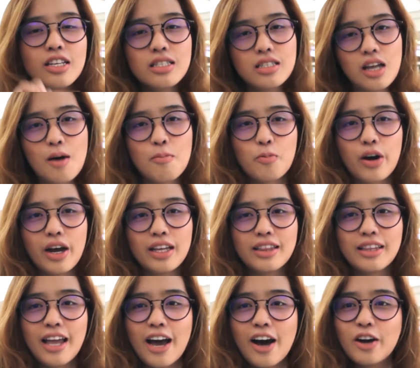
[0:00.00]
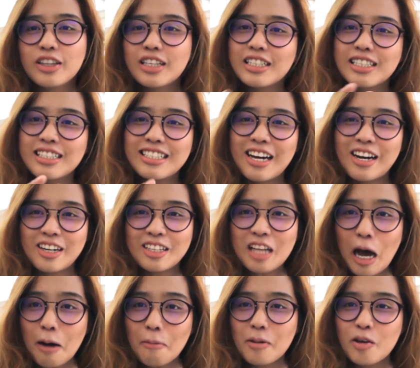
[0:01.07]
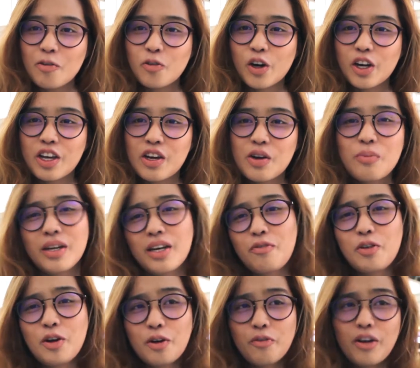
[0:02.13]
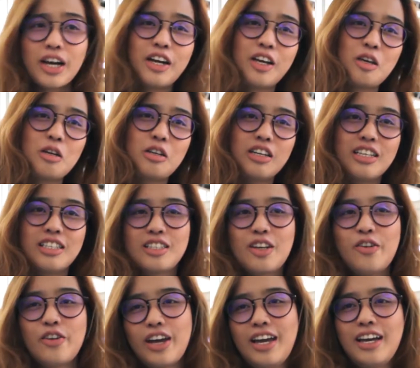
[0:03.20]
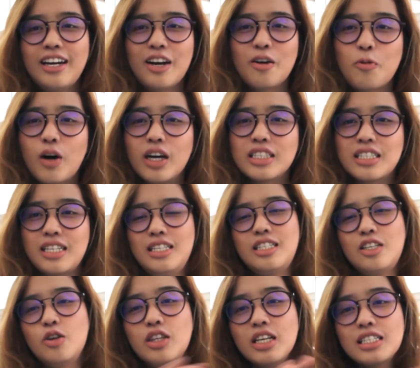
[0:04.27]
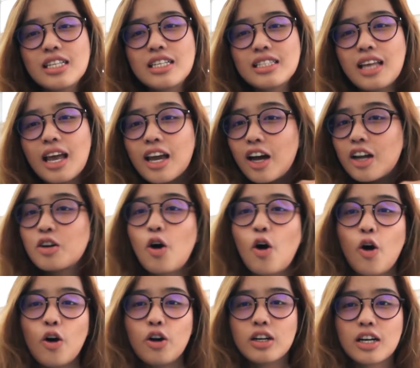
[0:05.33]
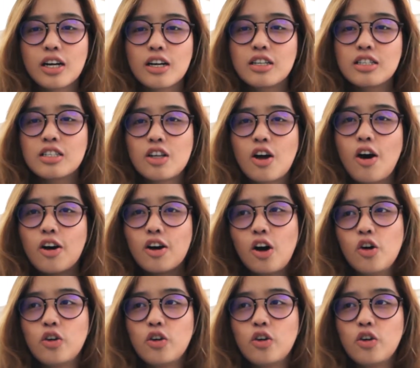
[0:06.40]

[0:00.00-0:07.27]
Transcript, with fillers: stop right now. This is not a topic for you, but if you're very curious, go ahead and watch it. So this is like an all-girls talk